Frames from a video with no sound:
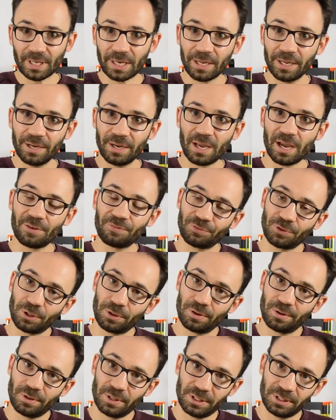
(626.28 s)
and
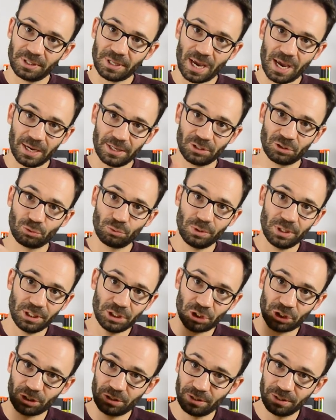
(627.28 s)
after it has
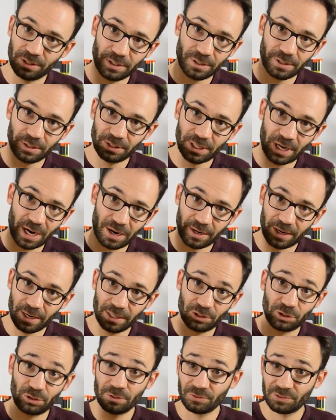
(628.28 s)
reached the
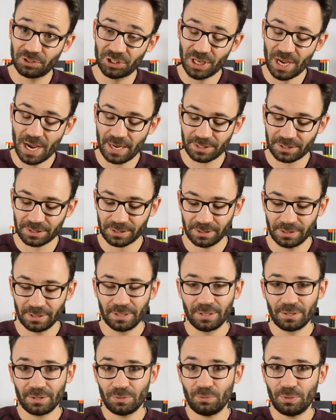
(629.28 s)
target you've set,
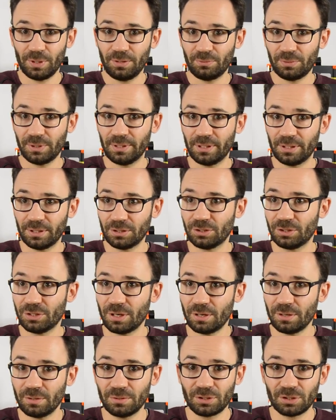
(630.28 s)
we will
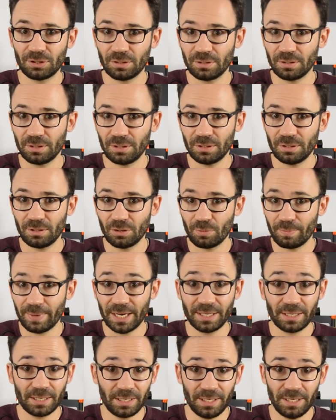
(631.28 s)
dose
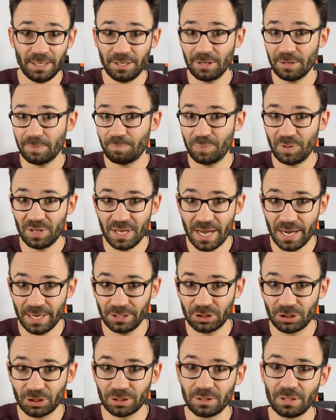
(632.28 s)
automatically the
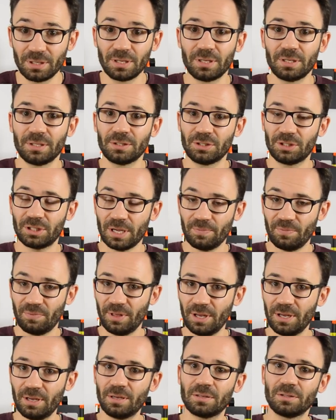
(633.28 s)
pH. Same
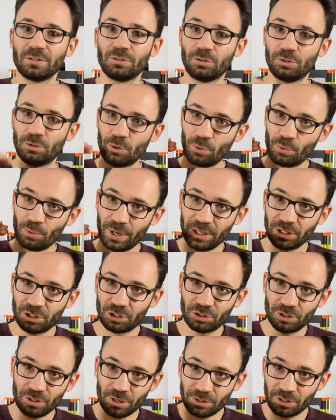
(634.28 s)
thing to
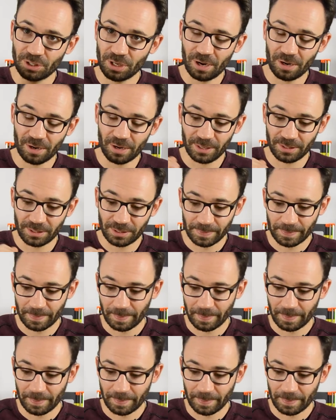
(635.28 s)
reach the target.